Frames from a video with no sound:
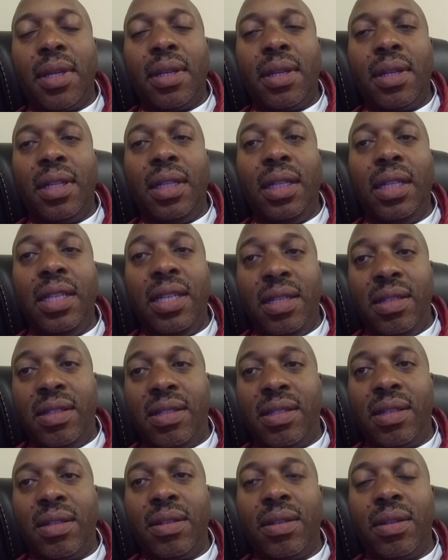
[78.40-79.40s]

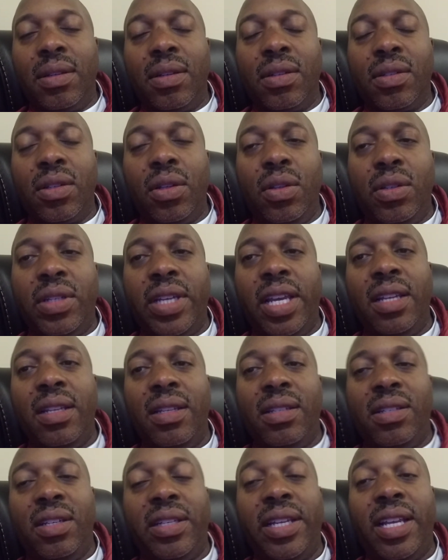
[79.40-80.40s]
leads. So she
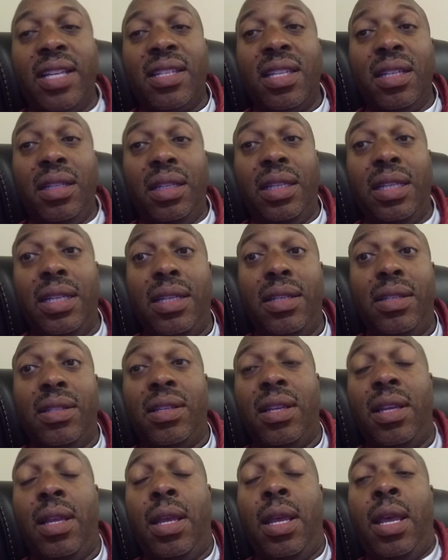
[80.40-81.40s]
takes the
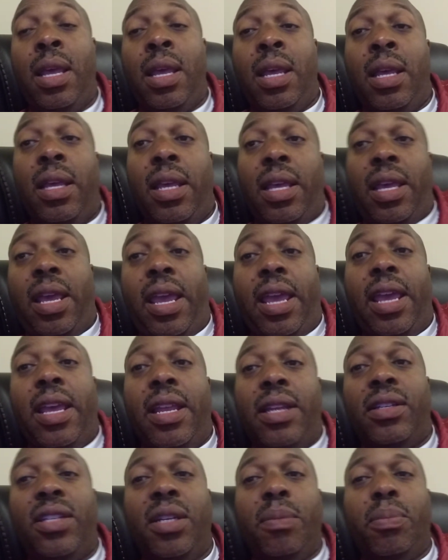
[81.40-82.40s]
leads
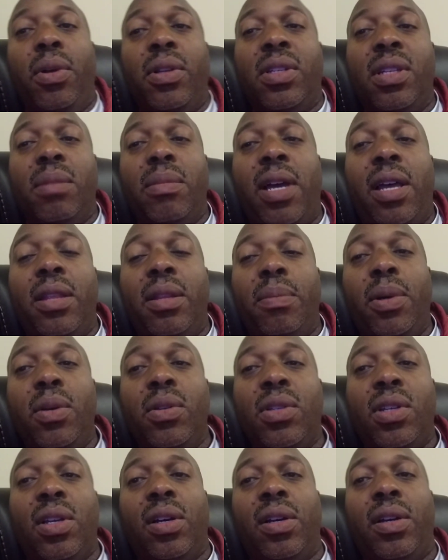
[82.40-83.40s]
and she puts them on the
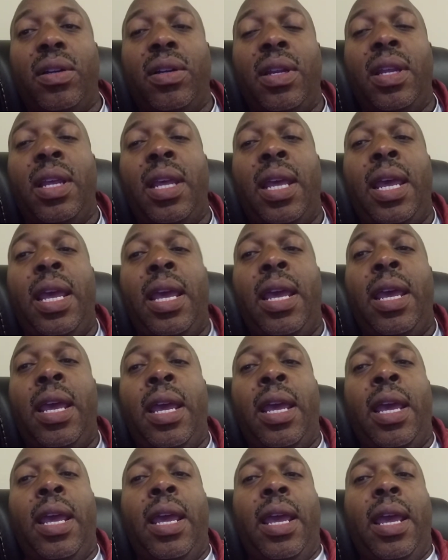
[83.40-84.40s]
postcard,
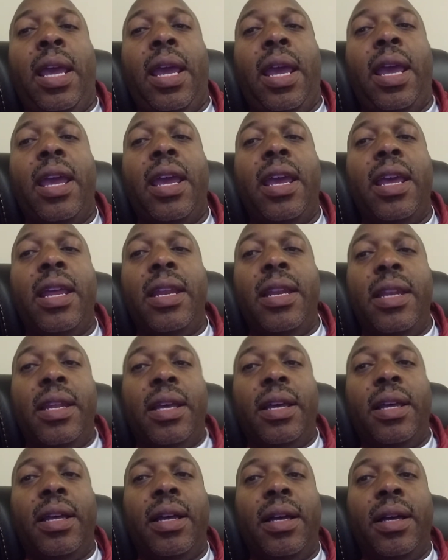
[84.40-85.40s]
and
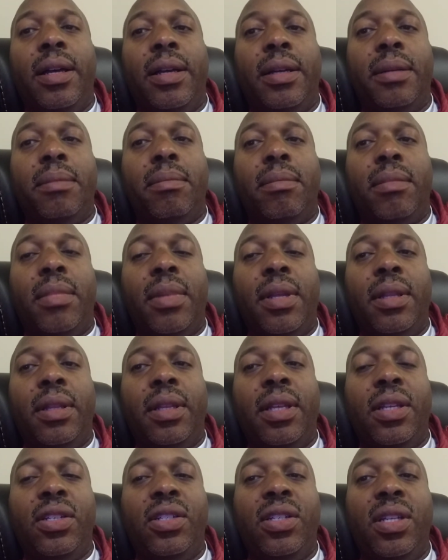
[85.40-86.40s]

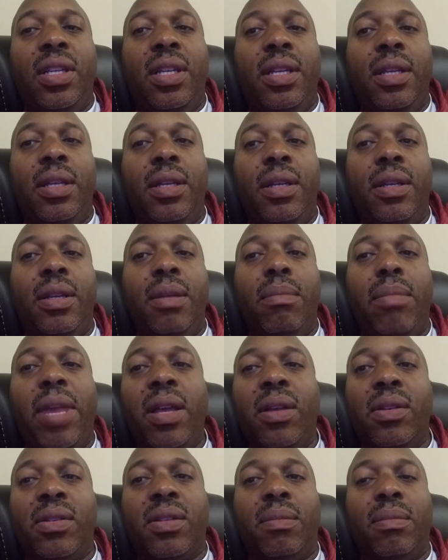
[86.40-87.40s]
then she
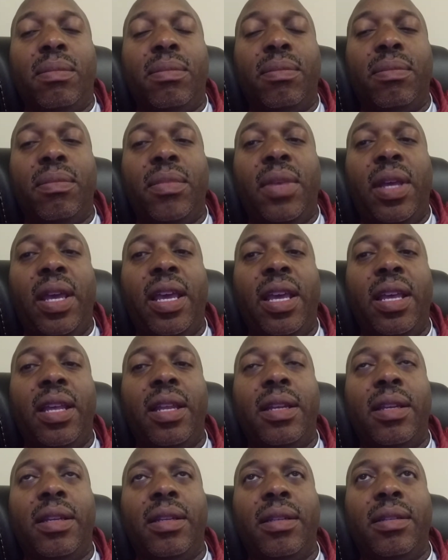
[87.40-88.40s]
mails them,
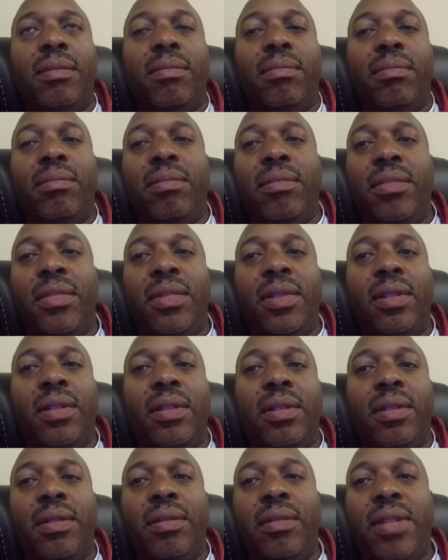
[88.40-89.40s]
and
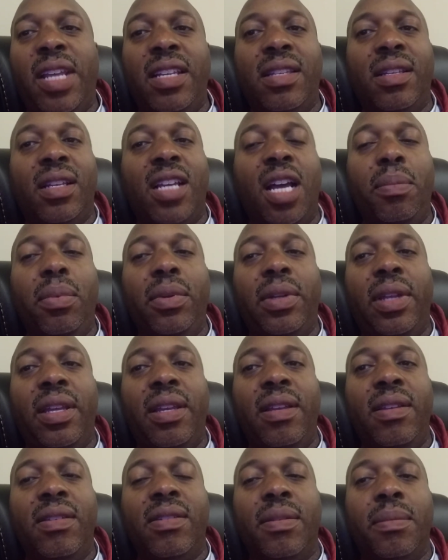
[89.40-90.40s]
takes a couple
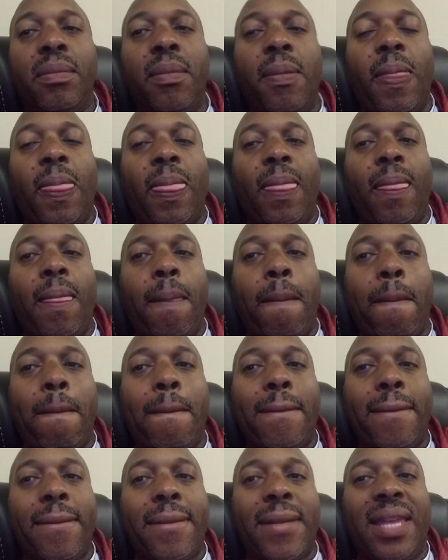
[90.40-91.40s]
days.
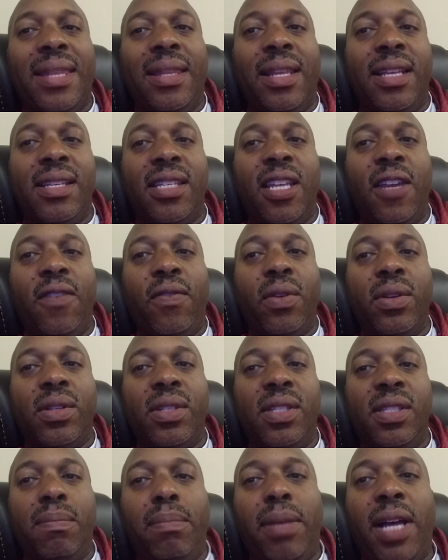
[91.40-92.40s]
And let's say, for
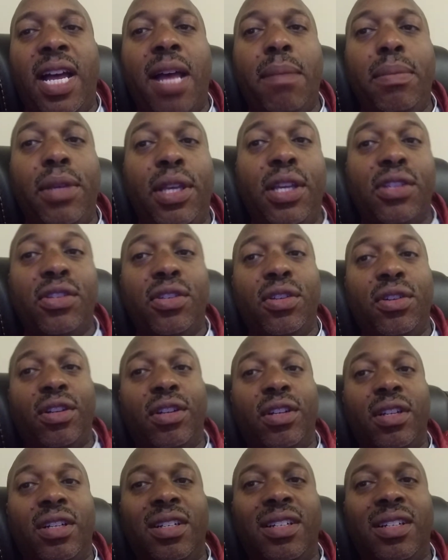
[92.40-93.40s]
instance, Bob gets her